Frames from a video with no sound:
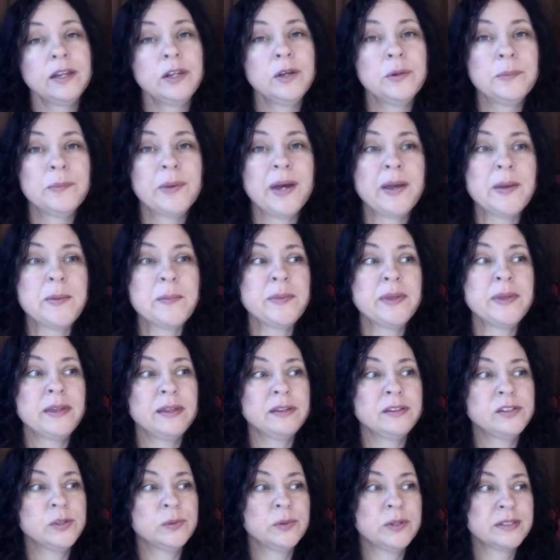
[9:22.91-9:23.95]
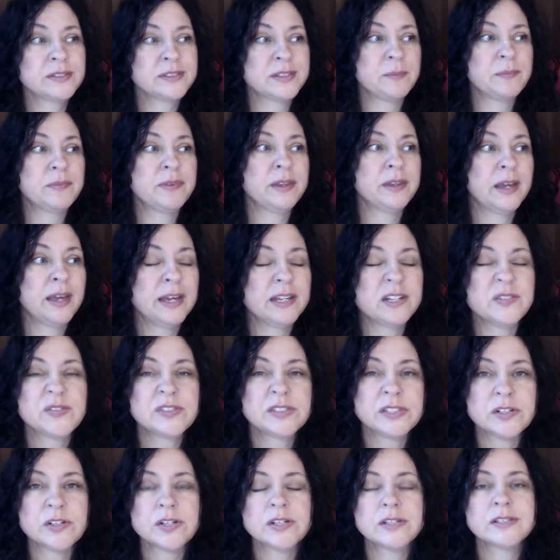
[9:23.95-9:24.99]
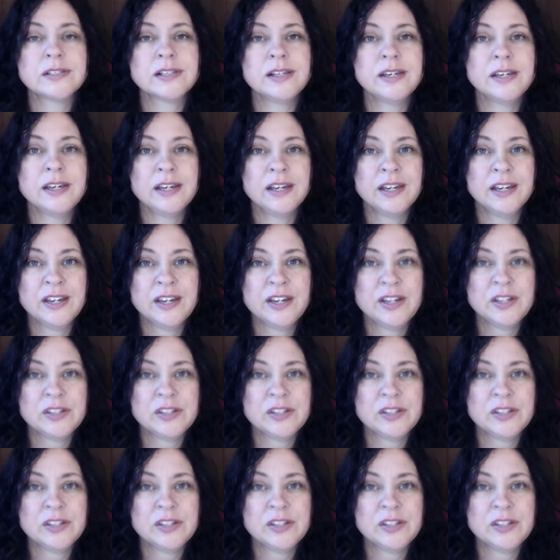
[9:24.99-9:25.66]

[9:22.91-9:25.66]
You might be doing something kind of seriously,